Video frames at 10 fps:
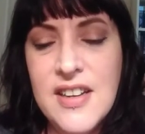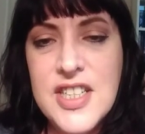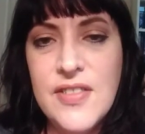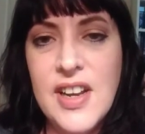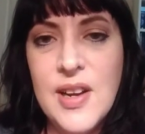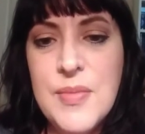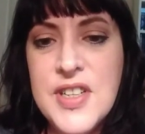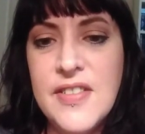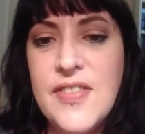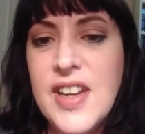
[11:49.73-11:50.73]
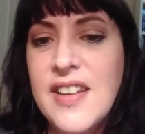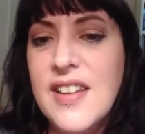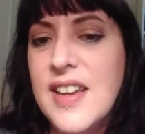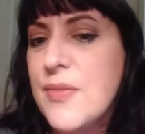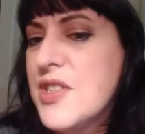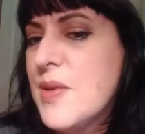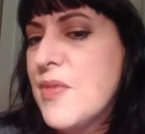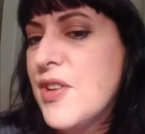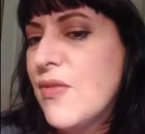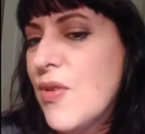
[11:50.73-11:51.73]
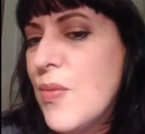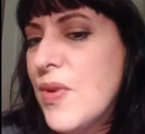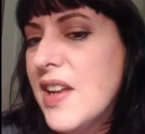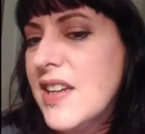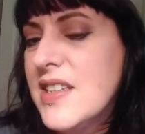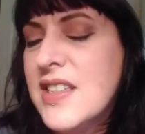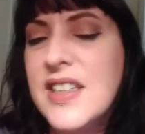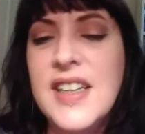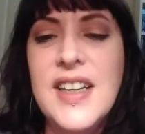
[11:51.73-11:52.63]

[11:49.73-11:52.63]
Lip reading: I developed a fear that there was something wrong with it,